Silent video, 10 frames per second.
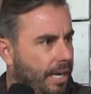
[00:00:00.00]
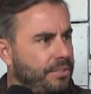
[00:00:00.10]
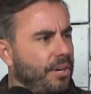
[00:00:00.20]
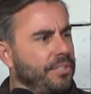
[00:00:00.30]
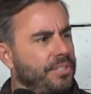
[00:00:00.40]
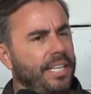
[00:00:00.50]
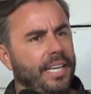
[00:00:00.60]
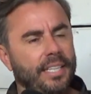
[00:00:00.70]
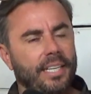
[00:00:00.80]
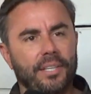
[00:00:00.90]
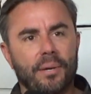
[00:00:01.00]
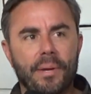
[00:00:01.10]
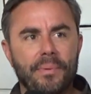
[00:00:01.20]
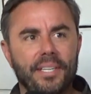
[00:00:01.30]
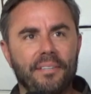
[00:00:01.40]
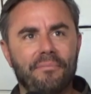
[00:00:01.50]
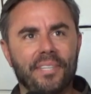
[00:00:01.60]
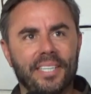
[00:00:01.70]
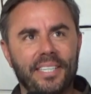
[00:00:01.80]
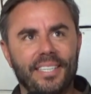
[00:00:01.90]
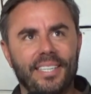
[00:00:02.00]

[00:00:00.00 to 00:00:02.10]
I started to say that and then I thought maybe it didn't fit.